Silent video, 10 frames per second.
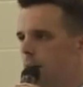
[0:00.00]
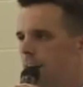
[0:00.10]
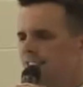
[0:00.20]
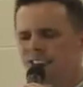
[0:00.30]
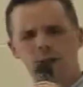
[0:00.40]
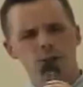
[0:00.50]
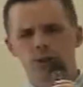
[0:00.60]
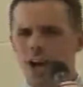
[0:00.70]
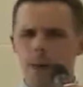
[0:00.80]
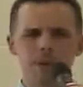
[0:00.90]
It's like you're
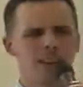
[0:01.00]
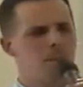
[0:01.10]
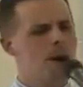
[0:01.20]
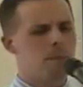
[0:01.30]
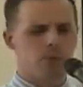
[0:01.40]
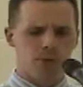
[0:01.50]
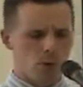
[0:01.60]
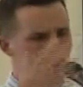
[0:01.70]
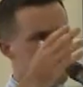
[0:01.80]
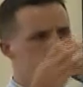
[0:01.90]
chopping them up and
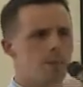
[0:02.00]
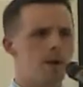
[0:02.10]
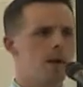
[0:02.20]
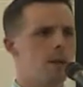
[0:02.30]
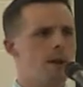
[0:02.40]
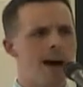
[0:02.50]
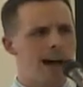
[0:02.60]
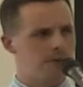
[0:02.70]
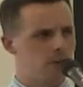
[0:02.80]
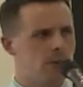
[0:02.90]
throwing them in a
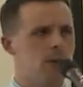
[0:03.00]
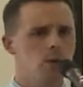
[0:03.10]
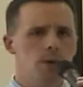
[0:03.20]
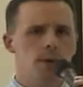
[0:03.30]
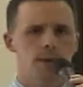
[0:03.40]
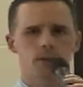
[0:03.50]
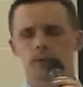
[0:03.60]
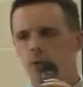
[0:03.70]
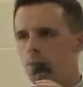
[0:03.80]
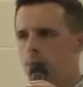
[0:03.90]
pot so that you can
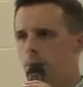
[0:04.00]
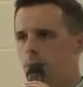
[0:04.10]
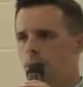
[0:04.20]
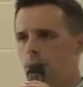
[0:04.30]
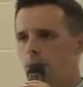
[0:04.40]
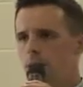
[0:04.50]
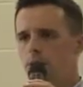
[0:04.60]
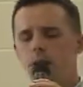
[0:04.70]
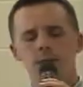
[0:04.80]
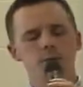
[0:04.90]
consume them.
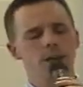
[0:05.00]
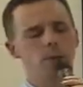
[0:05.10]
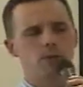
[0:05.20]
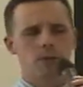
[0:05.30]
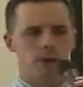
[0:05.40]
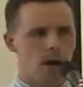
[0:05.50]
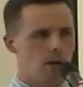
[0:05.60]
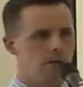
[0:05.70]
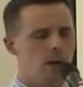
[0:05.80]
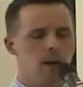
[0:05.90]
You're not treating them with
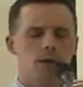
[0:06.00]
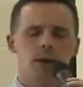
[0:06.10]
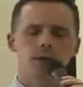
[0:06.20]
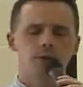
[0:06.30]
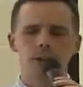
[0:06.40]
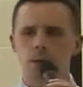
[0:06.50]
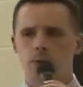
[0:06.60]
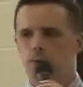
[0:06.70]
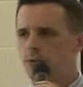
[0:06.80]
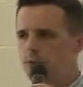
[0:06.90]
love. You're not treating
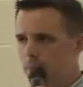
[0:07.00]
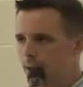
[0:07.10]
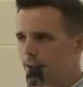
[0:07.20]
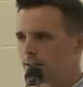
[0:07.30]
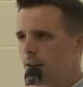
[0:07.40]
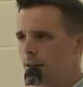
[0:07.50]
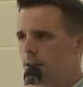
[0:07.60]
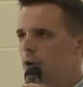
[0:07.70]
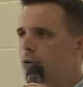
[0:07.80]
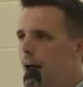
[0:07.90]
them with respect.
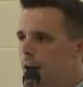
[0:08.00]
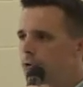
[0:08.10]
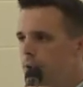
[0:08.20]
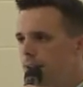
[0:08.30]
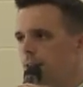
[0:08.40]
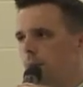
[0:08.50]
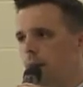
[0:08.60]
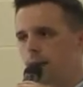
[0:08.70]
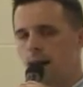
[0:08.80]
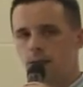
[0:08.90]
You're not treating them
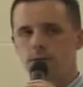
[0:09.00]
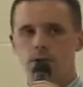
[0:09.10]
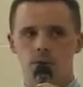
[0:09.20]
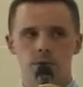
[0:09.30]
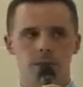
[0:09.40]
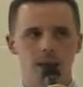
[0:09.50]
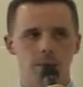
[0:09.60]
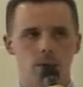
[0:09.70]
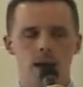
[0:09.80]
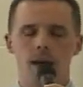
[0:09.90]
like God's chosen
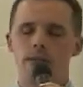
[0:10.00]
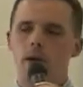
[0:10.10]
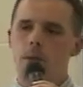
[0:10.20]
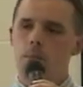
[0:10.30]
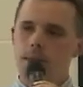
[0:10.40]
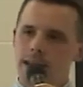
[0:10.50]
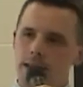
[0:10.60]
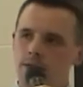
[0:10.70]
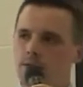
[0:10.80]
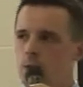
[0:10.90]
people. They're a
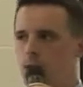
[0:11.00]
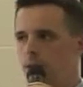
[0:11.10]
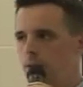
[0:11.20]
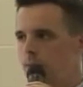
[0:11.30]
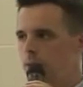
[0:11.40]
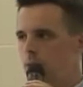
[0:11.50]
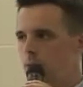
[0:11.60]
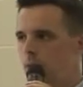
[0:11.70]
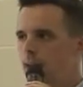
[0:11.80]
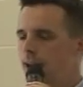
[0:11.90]
means to an end for
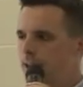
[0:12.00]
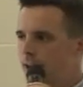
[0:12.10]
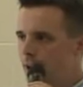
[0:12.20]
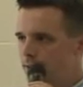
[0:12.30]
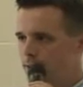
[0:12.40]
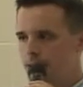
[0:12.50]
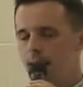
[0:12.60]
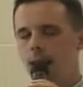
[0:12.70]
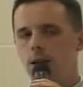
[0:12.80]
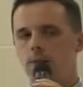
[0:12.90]
you, and God is
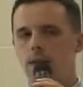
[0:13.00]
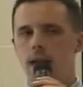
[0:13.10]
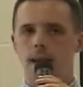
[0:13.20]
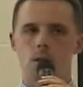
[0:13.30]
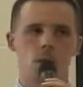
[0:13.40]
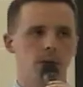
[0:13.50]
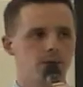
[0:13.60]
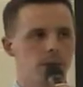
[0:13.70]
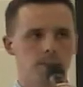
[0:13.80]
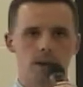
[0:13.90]
tired of that and won't
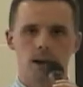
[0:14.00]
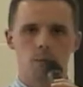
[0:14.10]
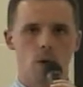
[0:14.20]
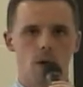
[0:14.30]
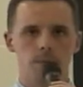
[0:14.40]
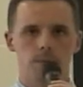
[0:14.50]
accept it anymore.